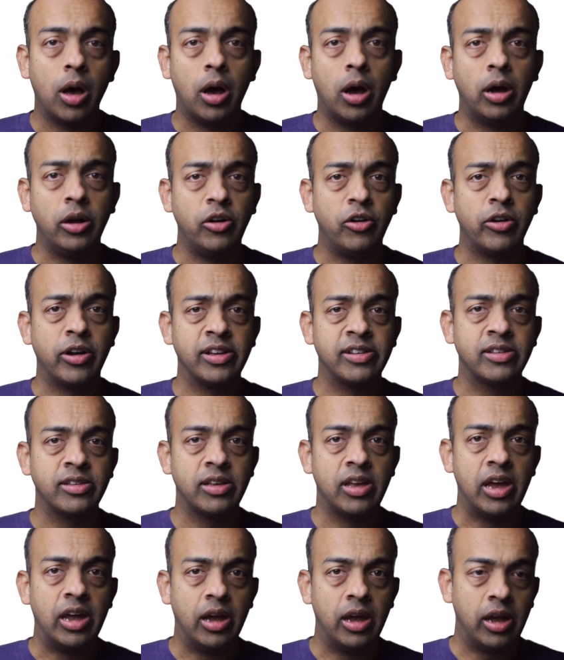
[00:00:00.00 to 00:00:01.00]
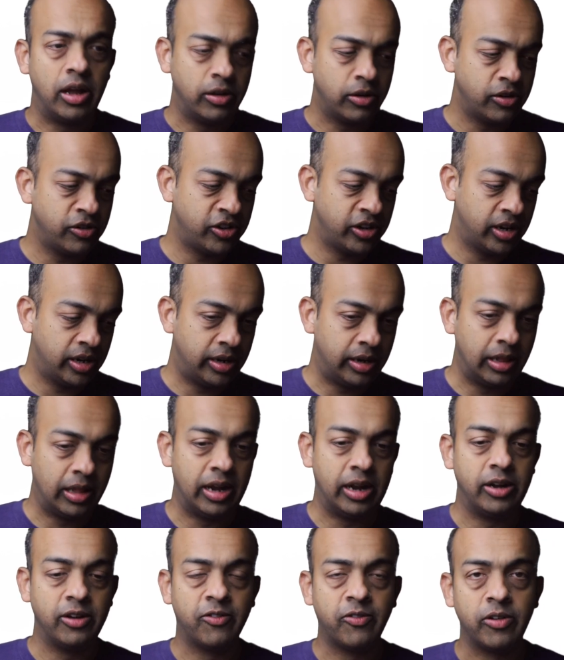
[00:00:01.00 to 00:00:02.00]
address energy and
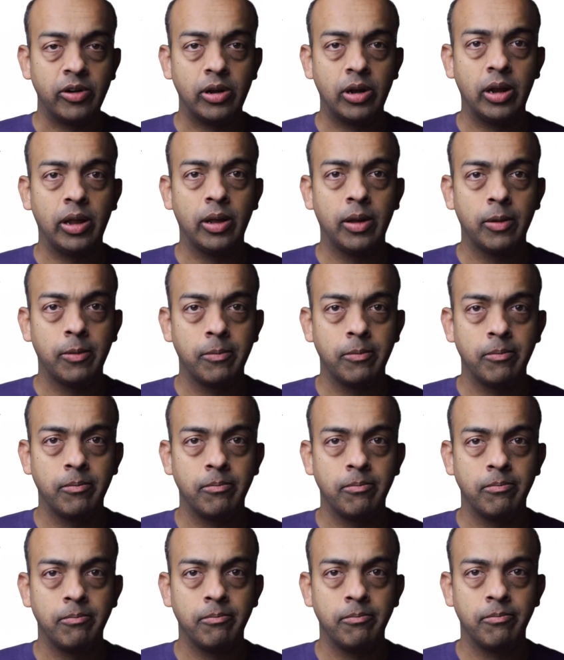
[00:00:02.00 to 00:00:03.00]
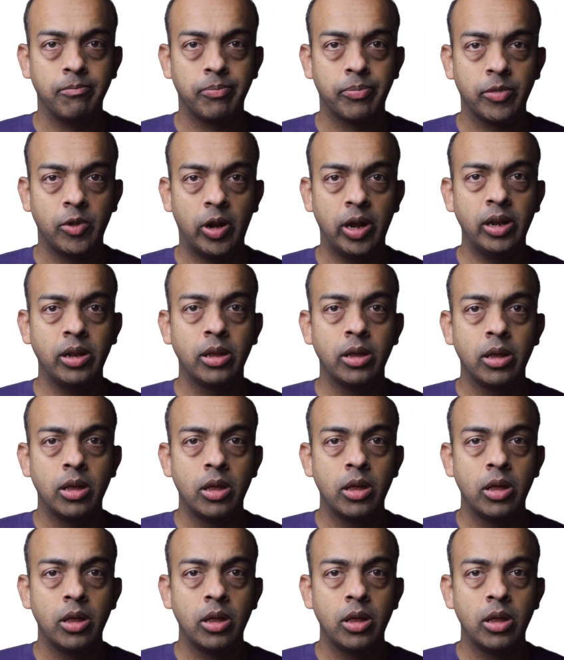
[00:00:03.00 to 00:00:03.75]
delay differently, right?